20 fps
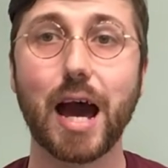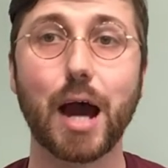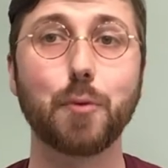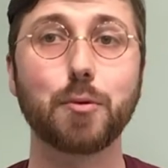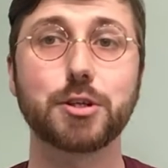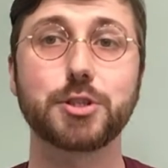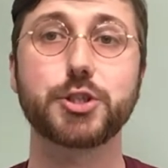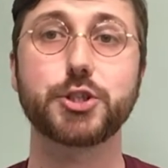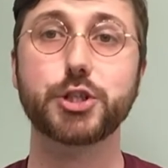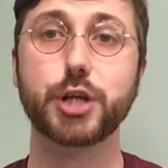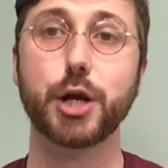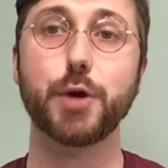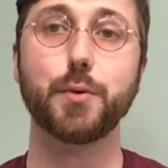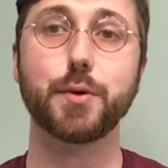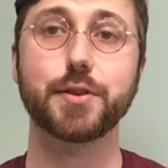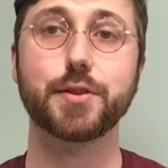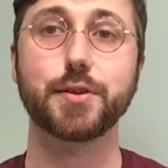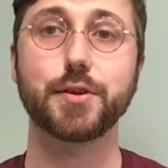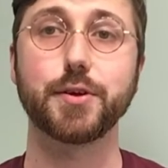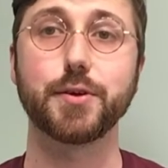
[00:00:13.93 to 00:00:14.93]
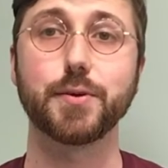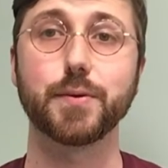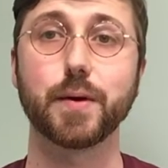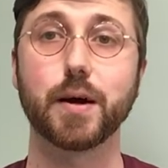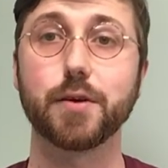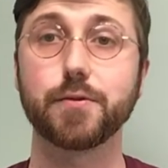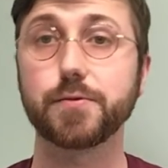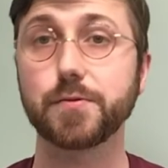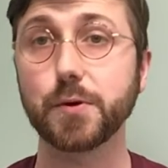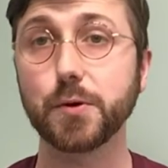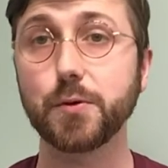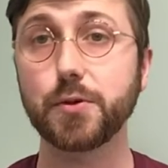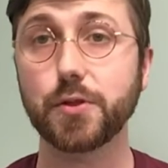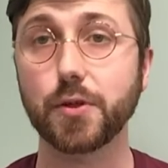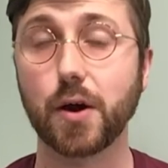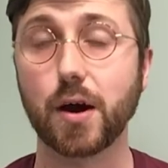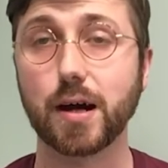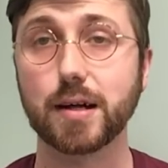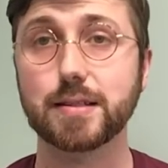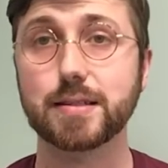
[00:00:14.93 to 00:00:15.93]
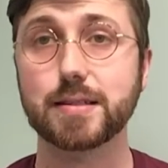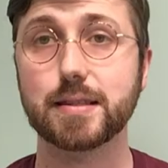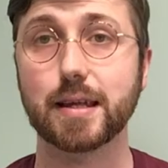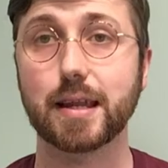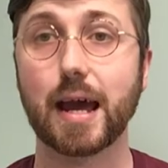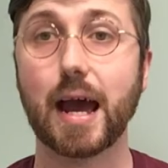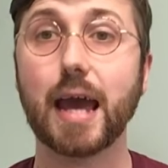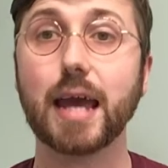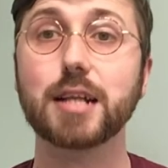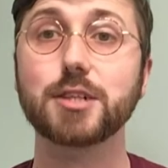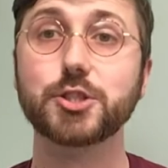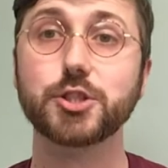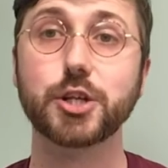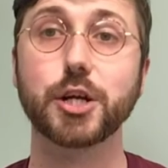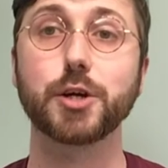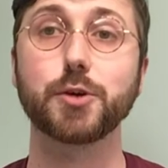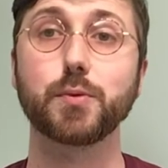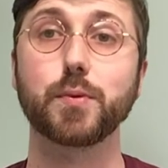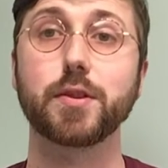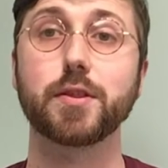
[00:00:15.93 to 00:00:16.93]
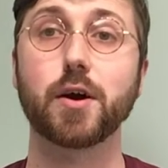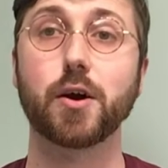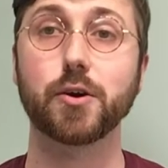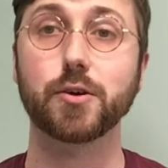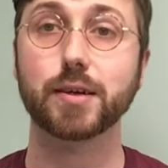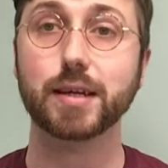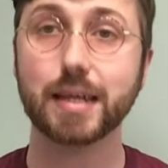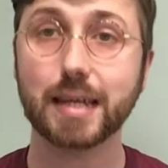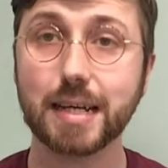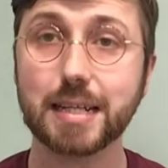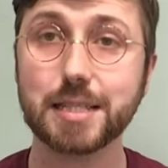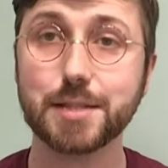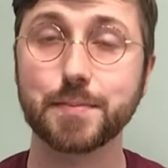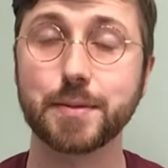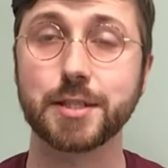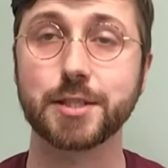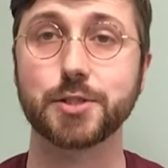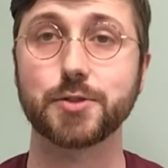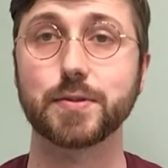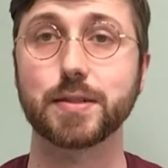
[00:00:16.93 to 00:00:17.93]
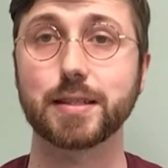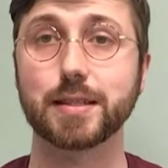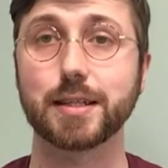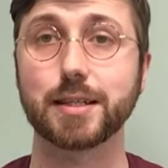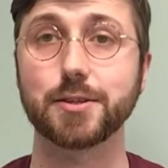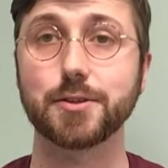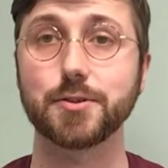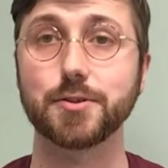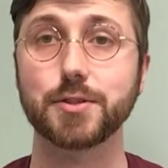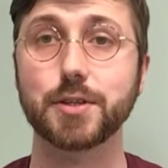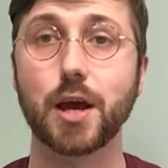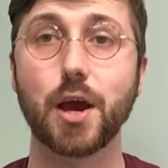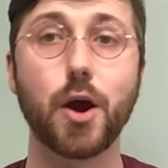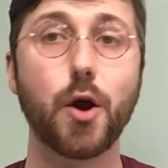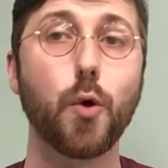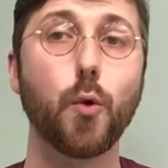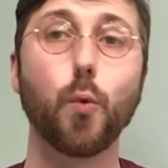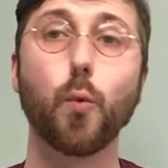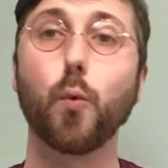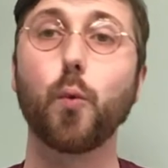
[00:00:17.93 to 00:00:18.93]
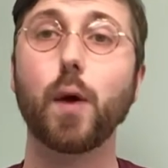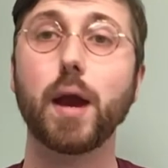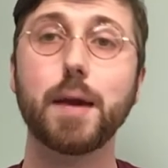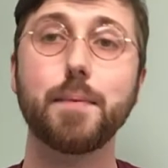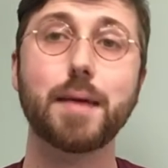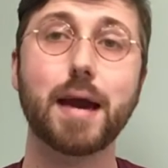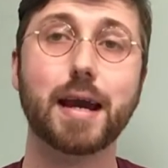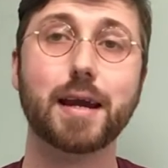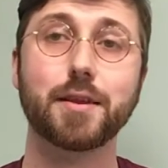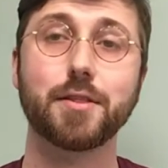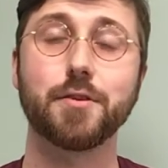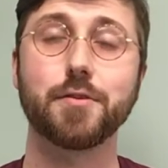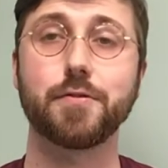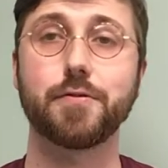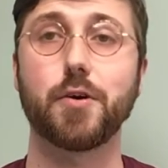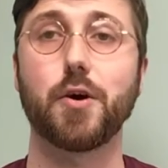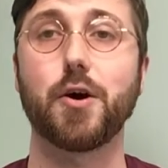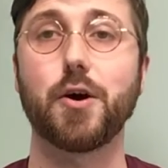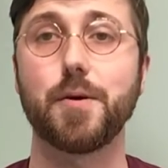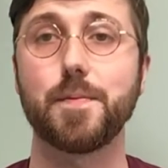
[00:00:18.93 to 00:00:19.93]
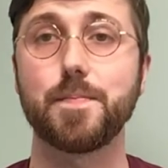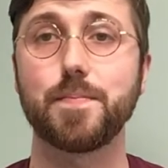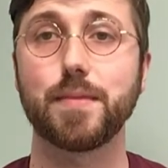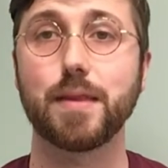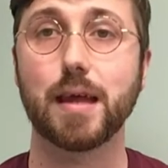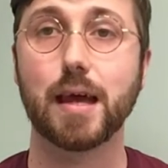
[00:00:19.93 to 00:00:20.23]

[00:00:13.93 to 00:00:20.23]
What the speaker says: I want to share with you a few thoughts that I had shared with our kids ministry leaders way back in the fall,